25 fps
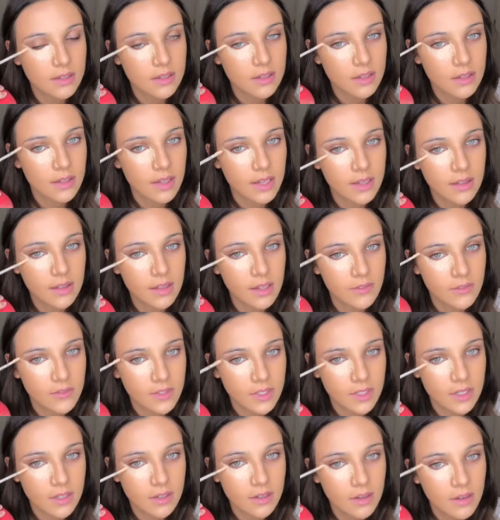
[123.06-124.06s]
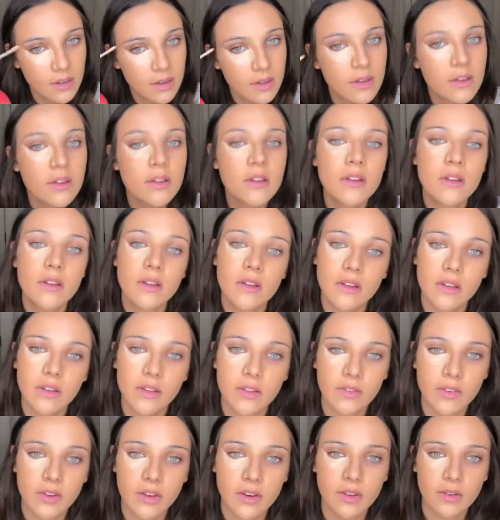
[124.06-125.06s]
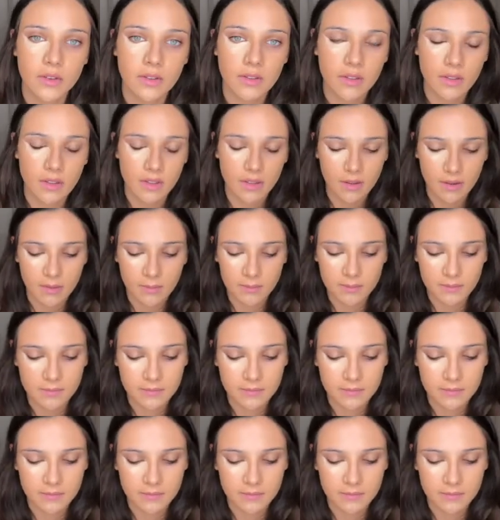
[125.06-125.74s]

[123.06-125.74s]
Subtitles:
look like lifted if you do it like that.